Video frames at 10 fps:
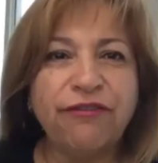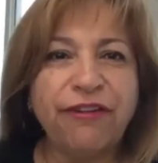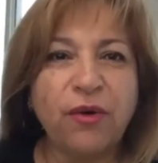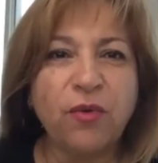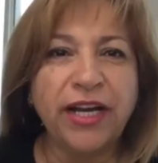if
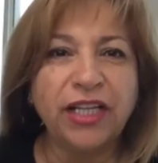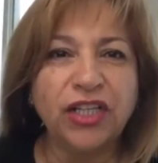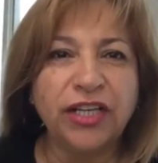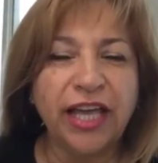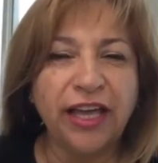I want to
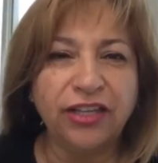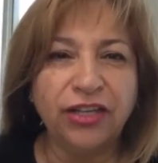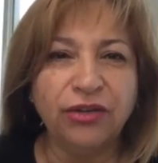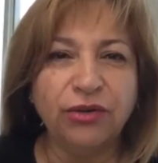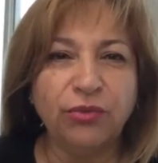look at
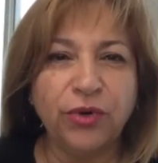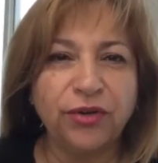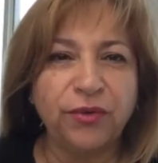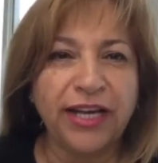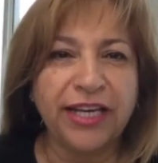you, where
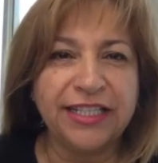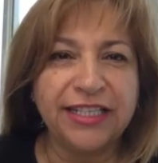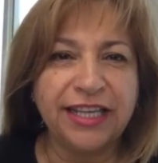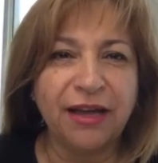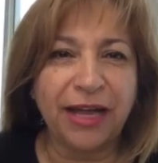do I need
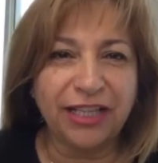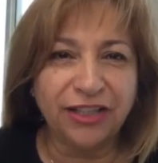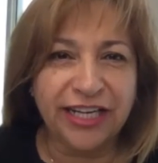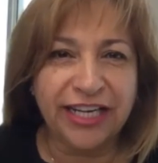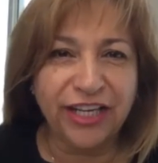to? Am I
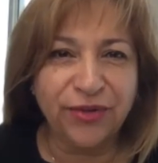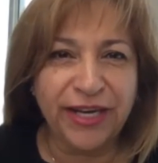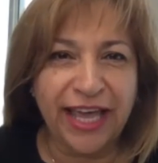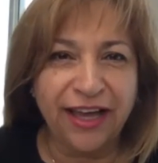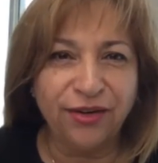looking at you now?